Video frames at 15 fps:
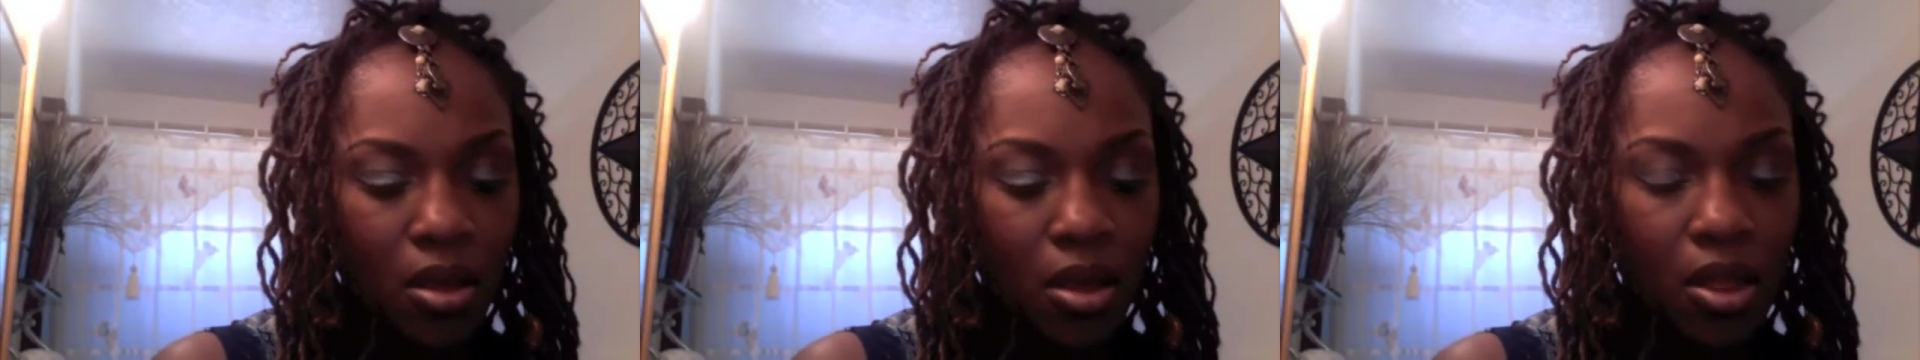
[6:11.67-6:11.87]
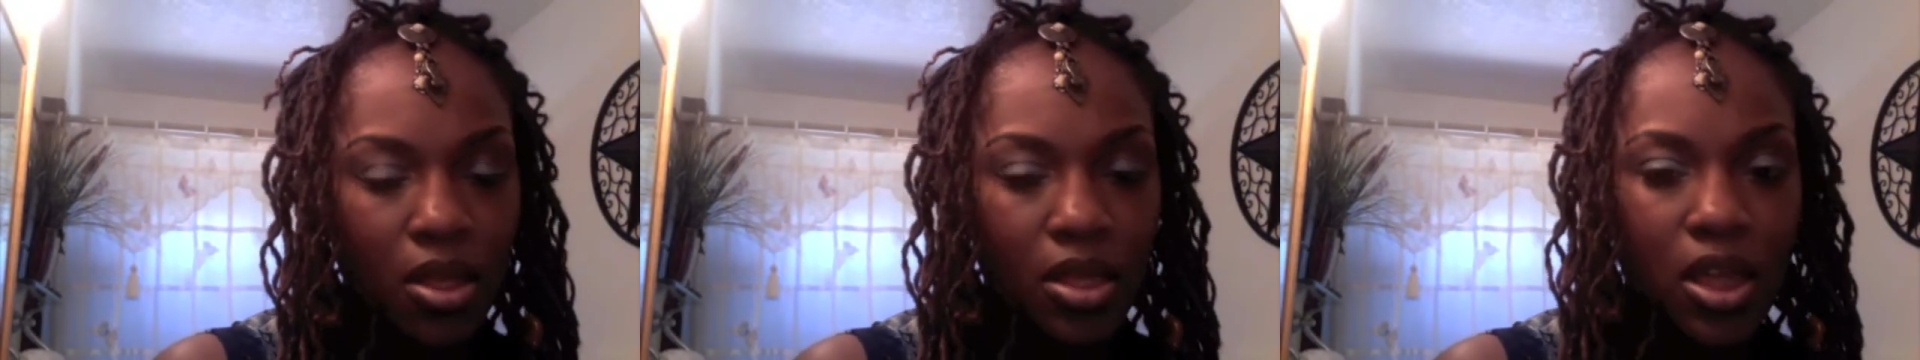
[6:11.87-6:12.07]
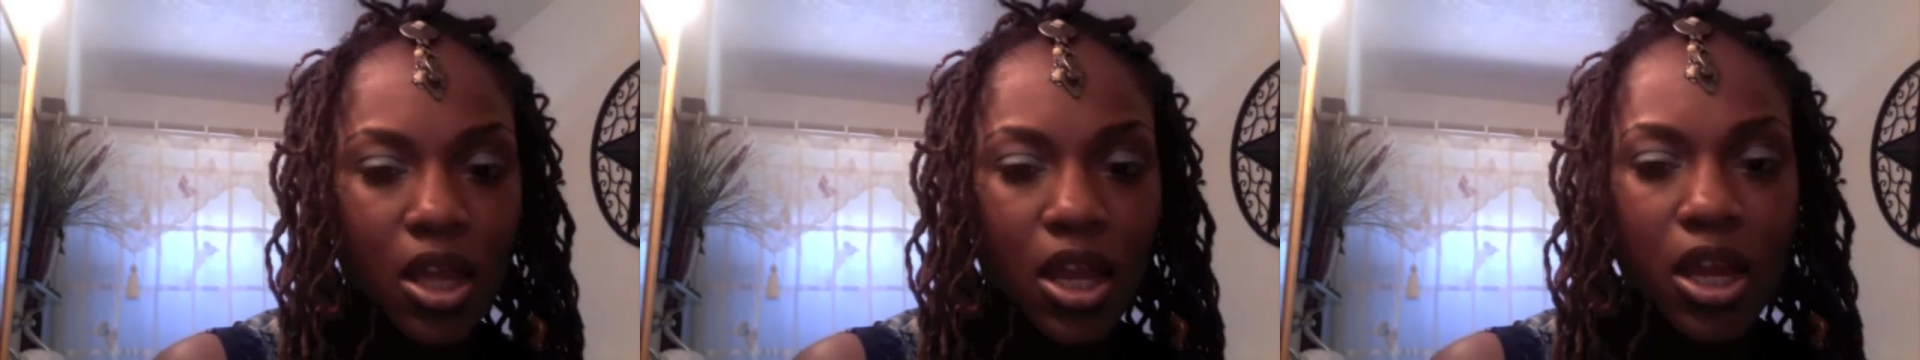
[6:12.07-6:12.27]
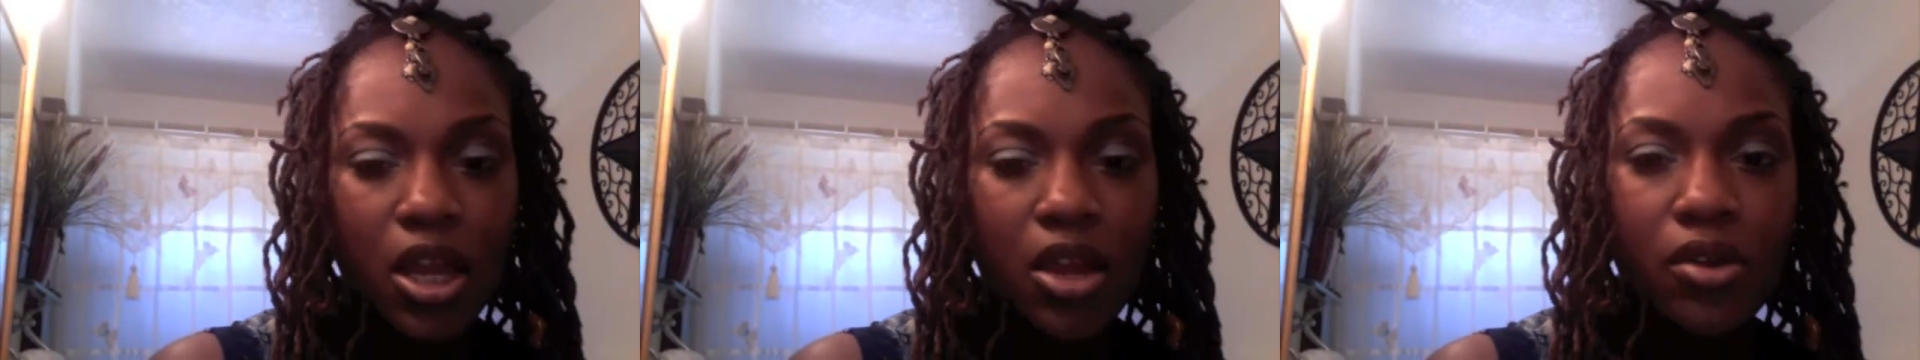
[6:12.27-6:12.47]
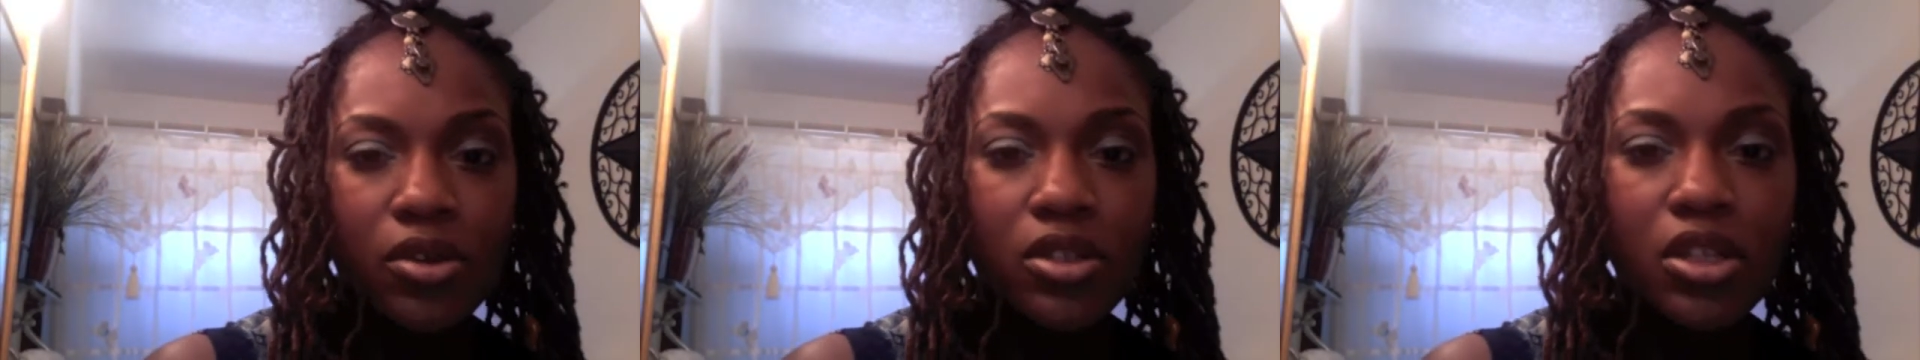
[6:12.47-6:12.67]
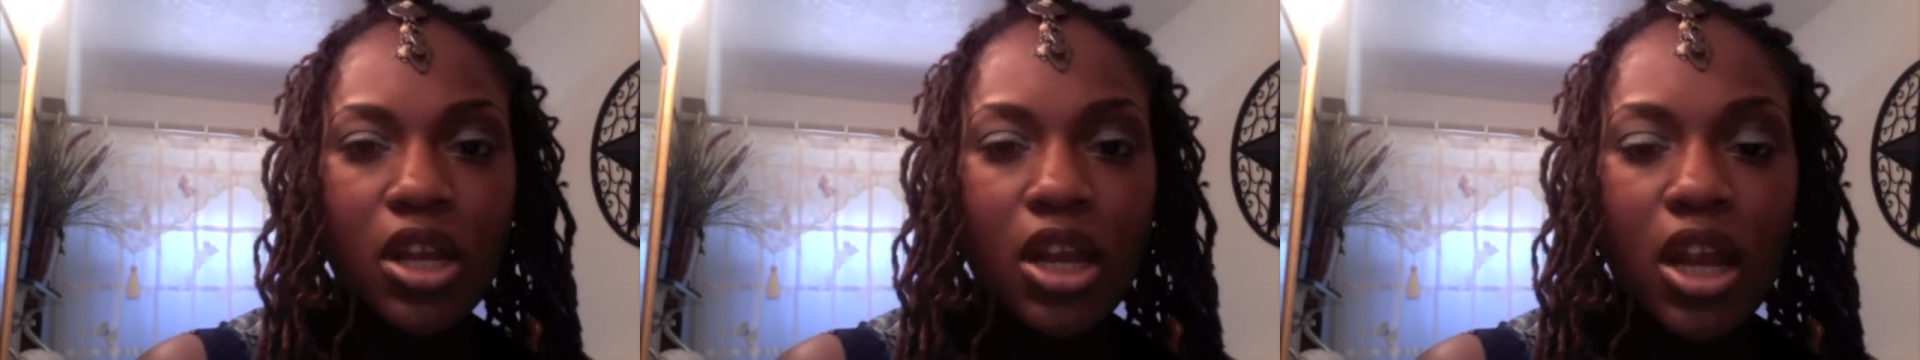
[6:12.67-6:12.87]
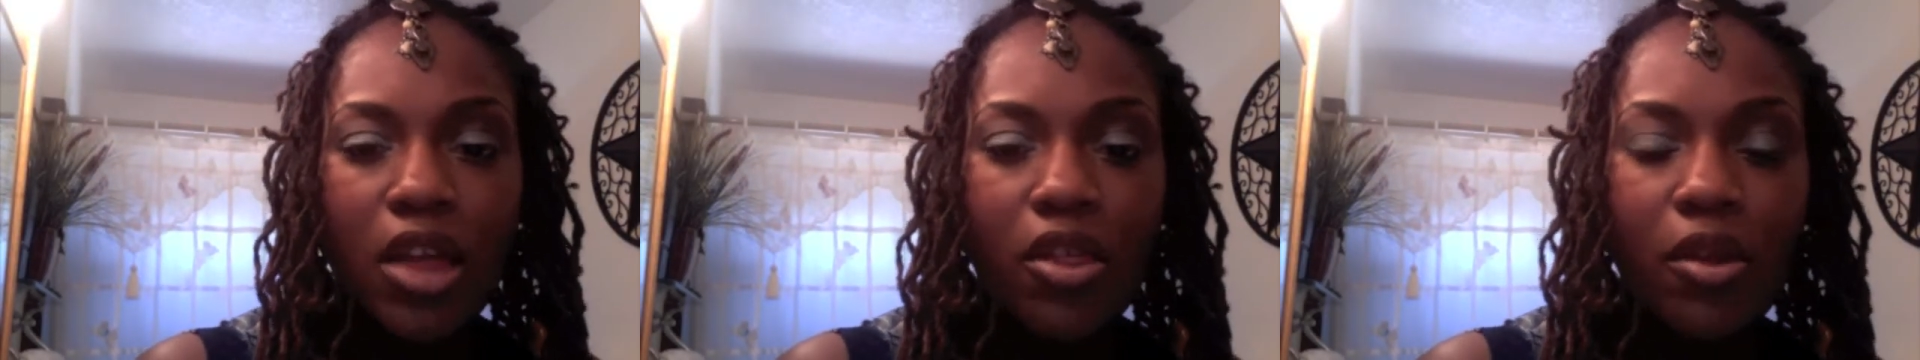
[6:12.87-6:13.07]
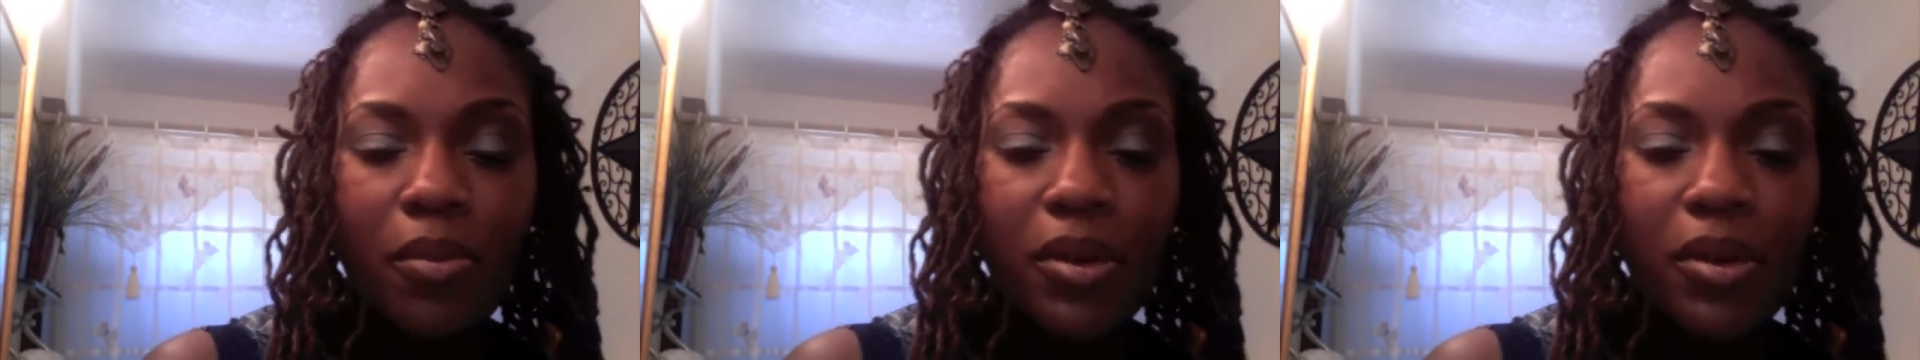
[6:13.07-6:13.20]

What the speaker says: And then here's another